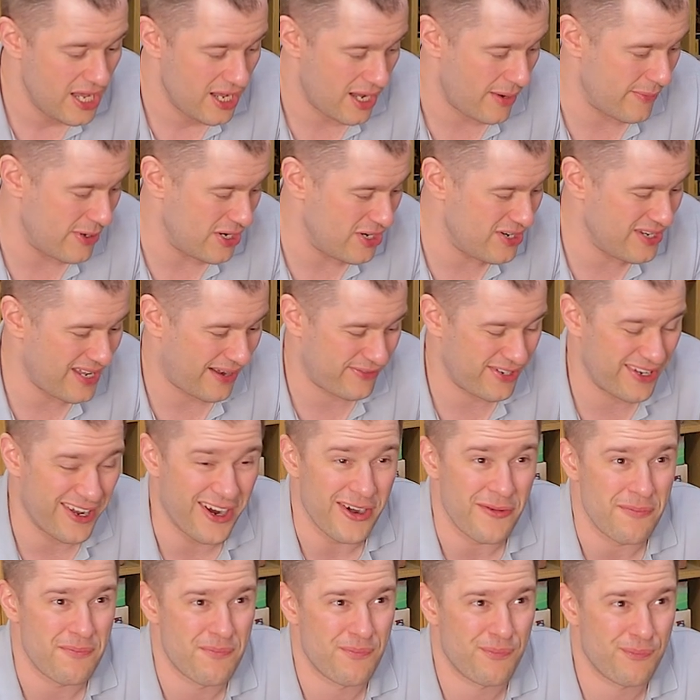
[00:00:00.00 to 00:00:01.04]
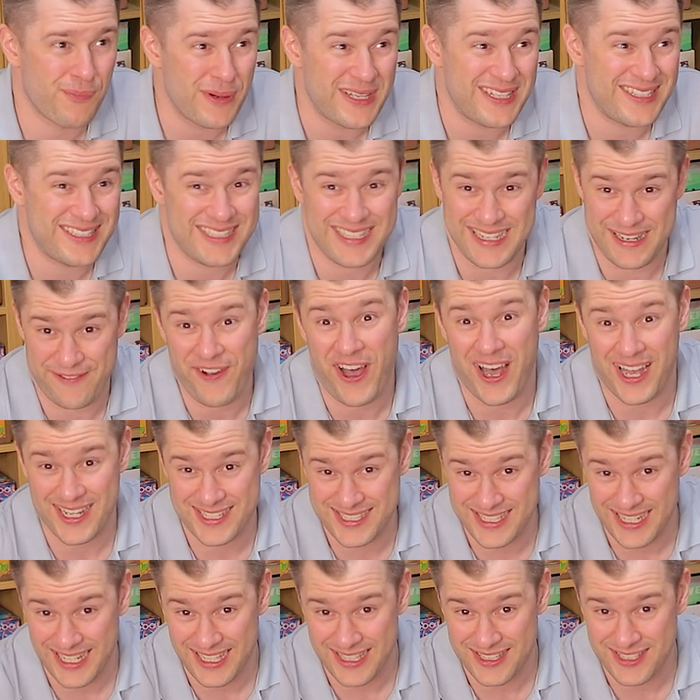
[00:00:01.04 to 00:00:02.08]
I mean, you'd have to go pretty
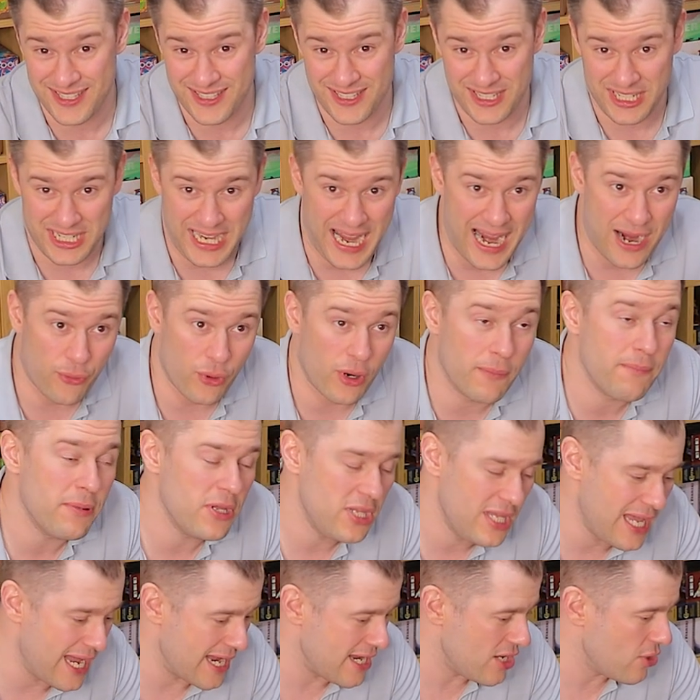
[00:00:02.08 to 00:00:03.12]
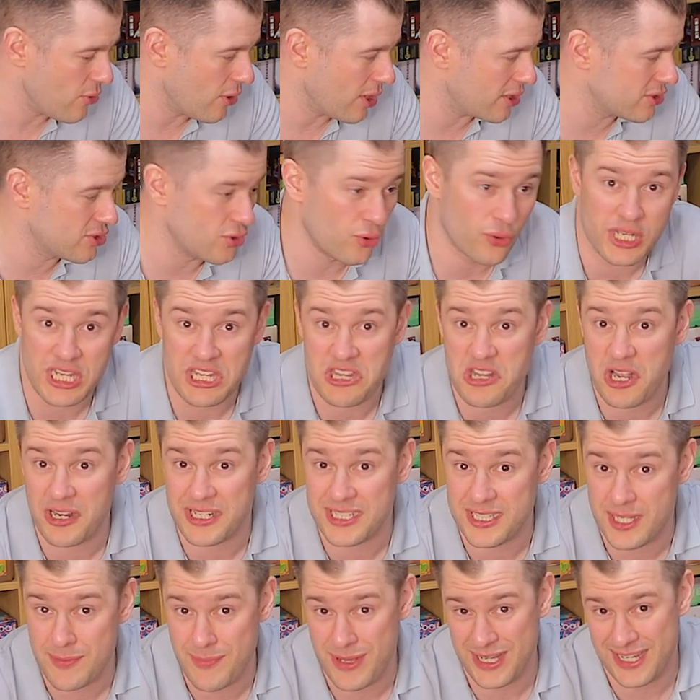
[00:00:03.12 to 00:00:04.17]
fast to get it done in an hour, but yeah, you are talking
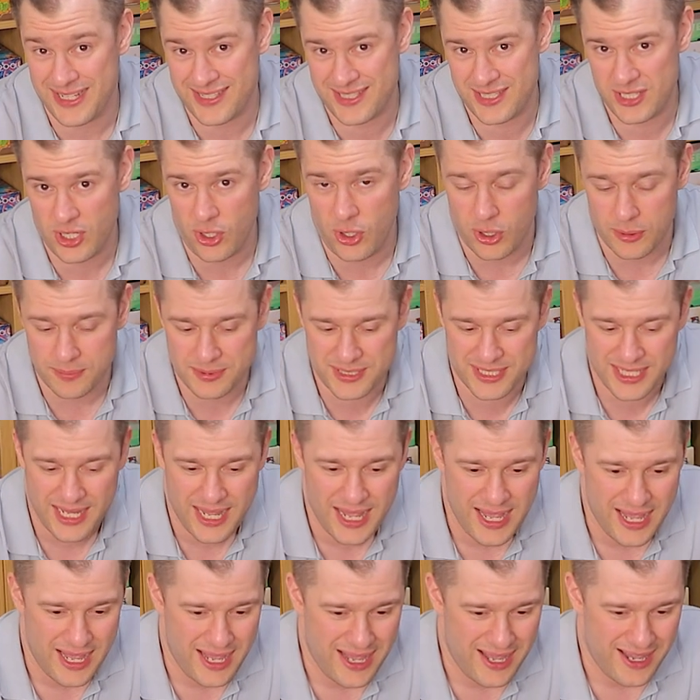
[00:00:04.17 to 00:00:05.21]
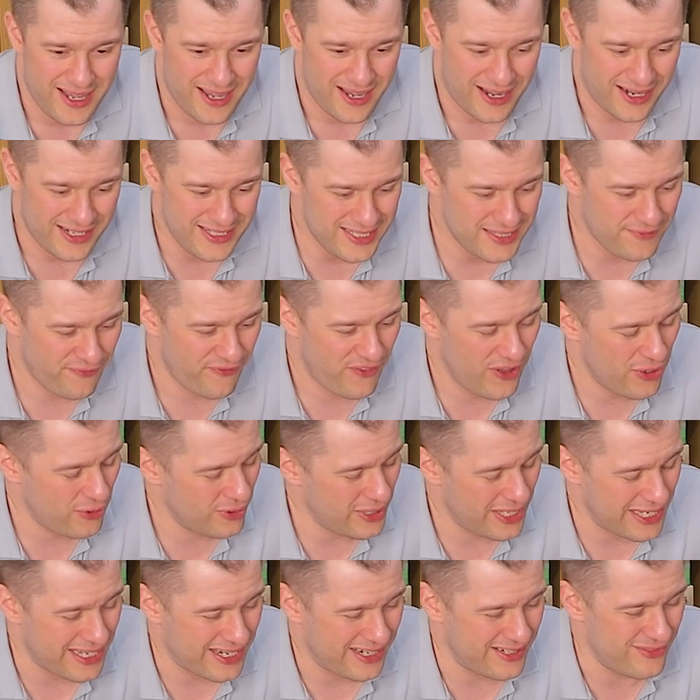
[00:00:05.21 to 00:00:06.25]
90 minutes tops. I just feel
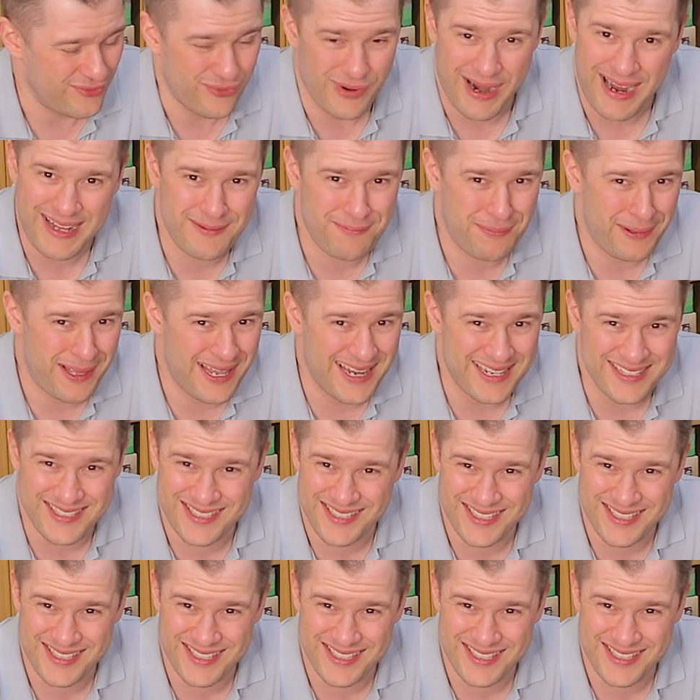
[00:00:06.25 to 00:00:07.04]
like I'd rather play it